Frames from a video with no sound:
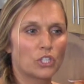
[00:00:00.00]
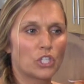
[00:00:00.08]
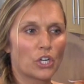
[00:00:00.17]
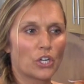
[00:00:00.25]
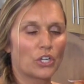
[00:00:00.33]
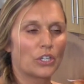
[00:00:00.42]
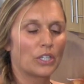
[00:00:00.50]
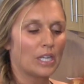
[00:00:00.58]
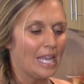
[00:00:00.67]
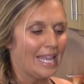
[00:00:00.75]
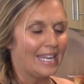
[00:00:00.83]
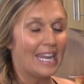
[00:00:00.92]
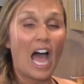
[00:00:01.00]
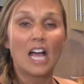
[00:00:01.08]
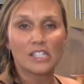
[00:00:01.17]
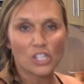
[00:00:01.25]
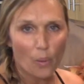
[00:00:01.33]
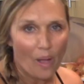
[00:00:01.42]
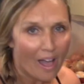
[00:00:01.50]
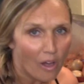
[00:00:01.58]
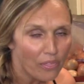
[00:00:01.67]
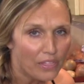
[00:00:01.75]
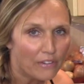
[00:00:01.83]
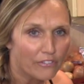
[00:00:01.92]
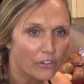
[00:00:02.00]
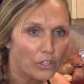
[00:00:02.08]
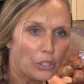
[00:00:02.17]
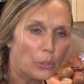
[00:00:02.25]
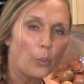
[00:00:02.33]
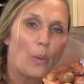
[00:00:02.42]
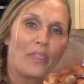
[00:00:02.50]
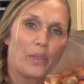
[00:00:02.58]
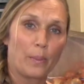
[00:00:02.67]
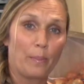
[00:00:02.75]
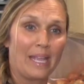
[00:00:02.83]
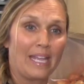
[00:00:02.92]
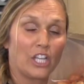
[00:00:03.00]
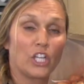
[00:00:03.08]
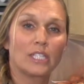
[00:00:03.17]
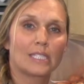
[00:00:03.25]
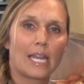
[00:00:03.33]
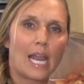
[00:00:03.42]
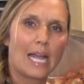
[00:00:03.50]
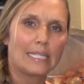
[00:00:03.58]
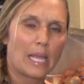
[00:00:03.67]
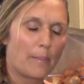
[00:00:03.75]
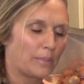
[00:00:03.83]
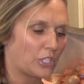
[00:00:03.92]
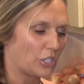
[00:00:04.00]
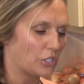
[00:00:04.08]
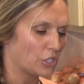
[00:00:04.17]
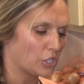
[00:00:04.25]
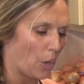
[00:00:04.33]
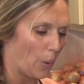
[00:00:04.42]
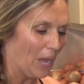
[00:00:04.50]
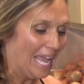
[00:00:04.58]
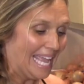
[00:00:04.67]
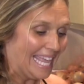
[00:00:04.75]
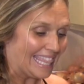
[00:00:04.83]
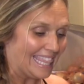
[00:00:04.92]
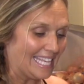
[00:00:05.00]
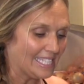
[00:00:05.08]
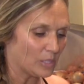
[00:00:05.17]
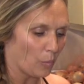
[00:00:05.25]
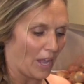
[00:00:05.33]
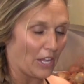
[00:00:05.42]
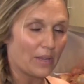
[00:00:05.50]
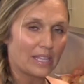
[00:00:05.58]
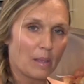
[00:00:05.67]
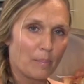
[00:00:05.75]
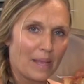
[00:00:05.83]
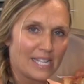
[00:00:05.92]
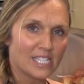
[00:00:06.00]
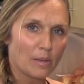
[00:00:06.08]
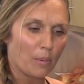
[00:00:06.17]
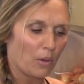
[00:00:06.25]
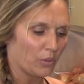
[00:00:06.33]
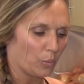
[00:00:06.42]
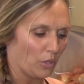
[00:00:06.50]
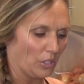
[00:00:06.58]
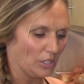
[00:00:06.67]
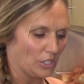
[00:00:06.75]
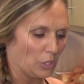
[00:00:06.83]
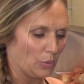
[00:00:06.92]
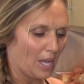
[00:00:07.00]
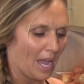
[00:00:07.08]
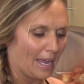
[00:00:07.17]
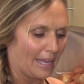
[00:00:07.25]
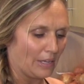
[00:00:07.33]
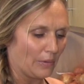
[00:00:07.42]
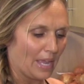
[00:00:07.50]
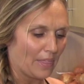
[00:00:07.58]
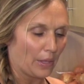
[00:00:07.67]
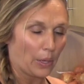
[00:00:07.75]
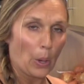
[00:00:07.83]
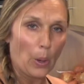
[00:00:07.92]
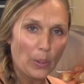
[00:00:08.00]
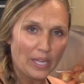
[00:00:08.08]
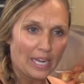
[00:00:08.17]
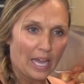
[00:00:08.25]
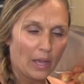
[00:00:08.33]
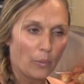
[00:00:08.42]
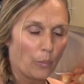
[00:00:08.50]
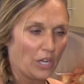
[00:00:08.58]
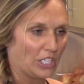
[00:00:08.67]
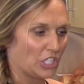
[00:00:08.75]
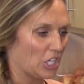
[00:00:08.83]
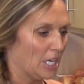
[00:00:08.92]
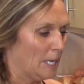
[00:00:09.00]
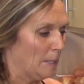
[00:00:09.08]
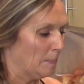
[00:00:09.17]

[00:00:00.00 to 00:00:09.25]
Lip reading: turn not so healthy for you when they're being cooked at high temperatures. So this way you get the best of both worlds. You get the coconut, which